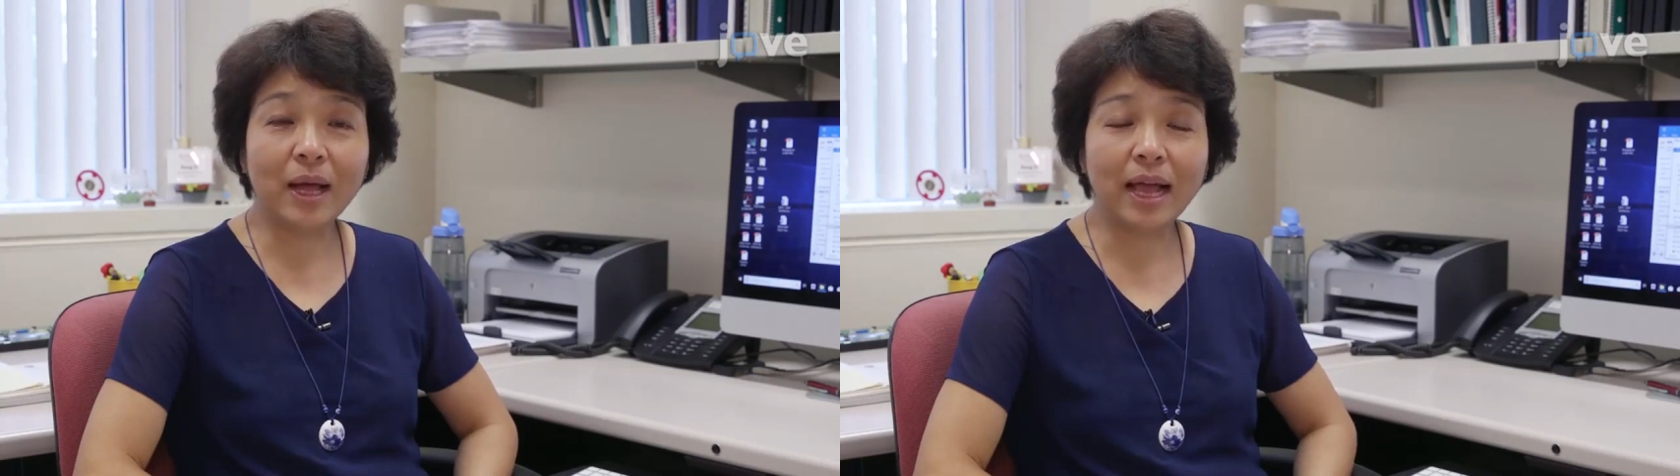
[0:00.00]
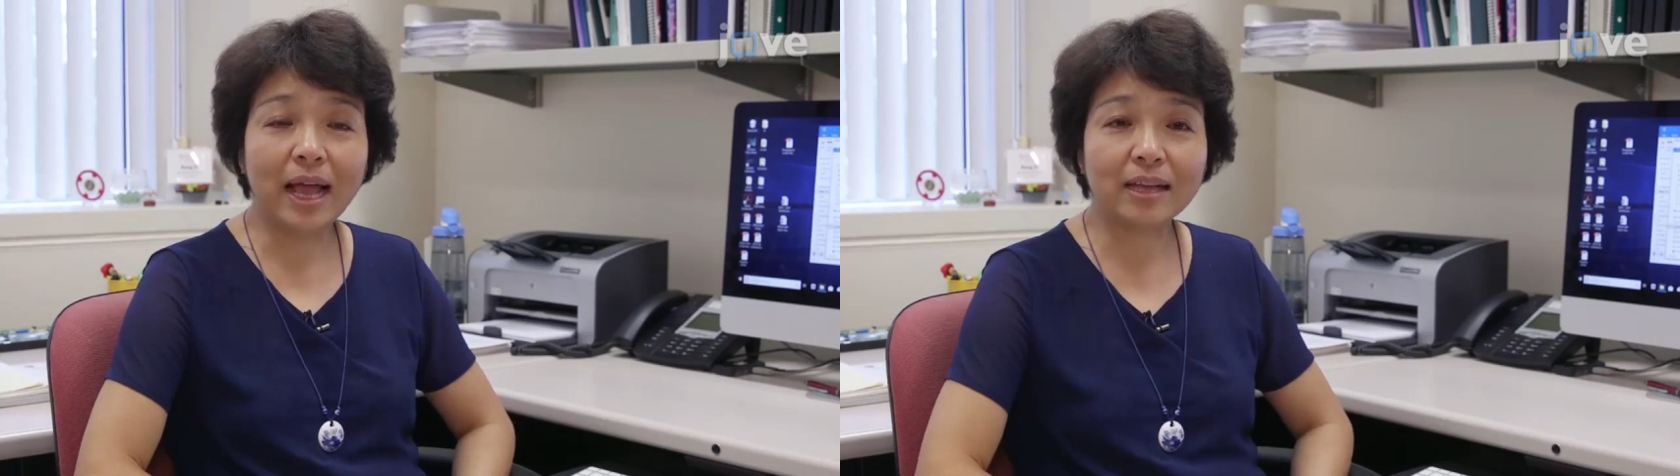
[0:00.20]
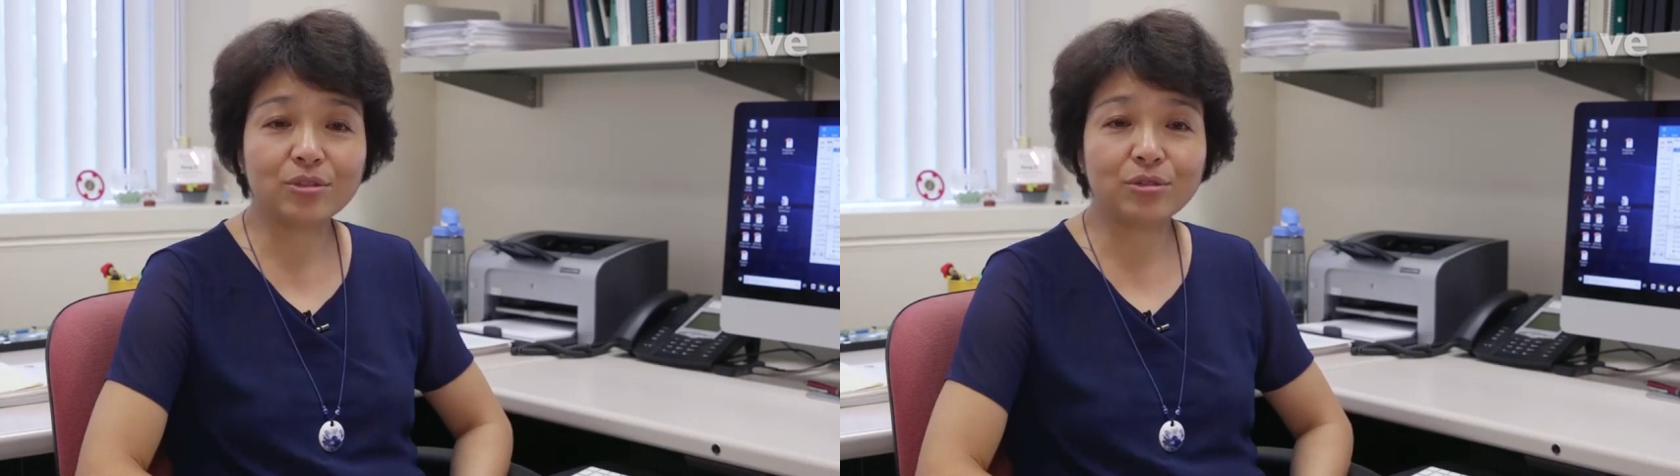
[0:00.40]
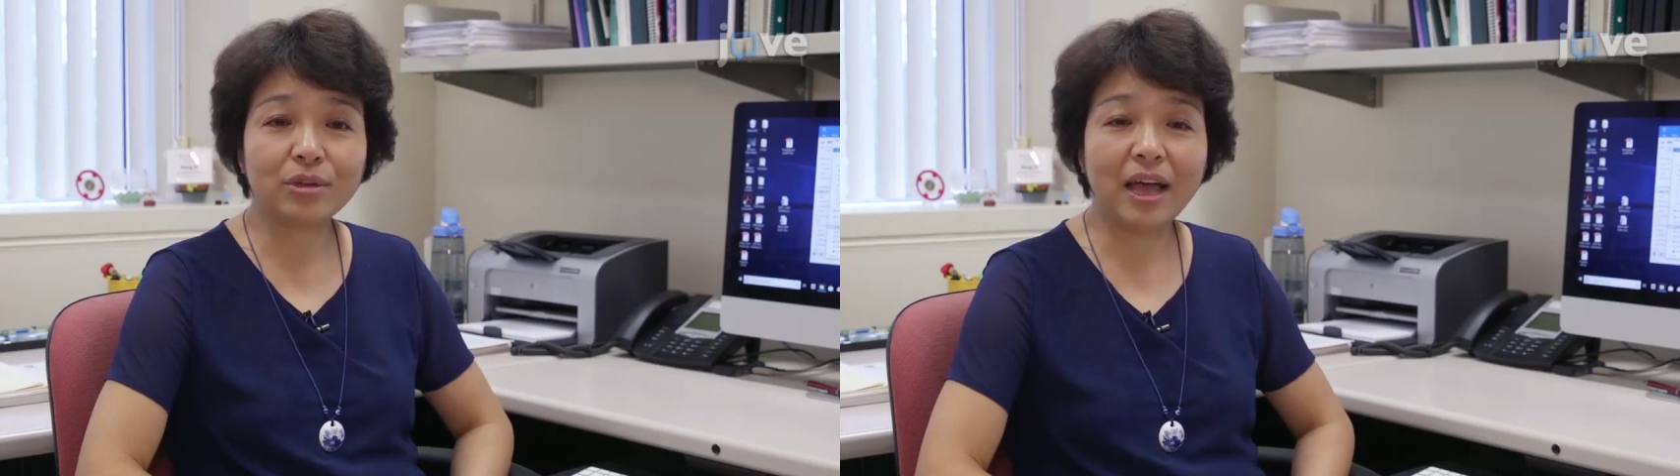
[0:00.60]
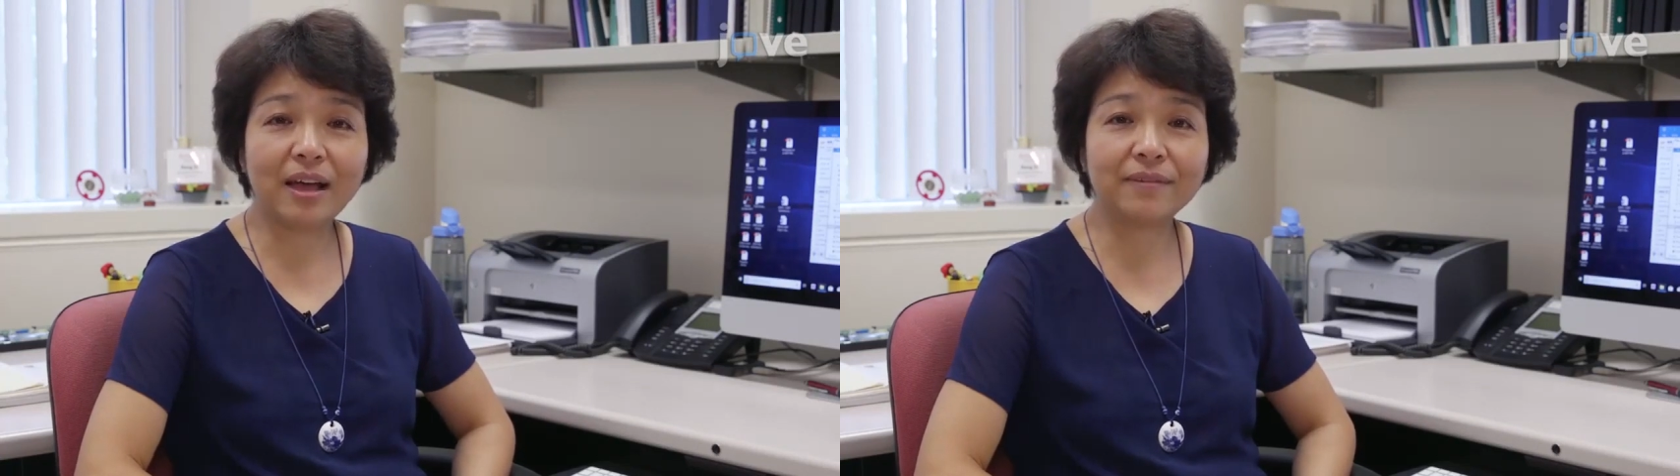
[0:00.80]
one
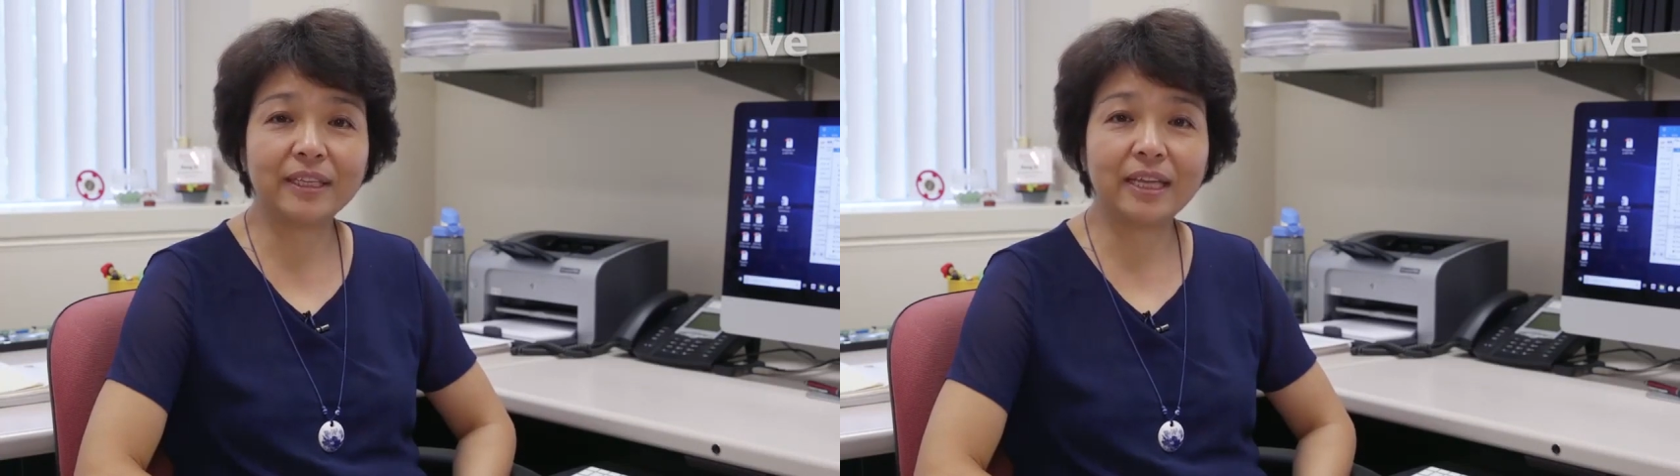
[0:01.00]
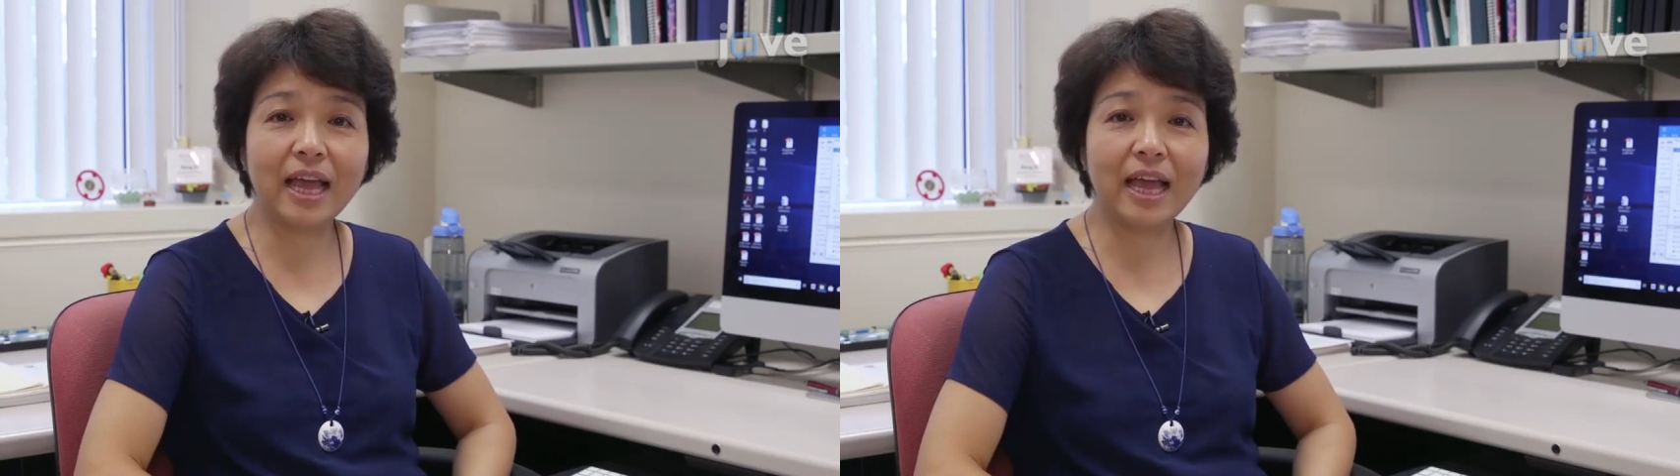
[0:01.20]
has to have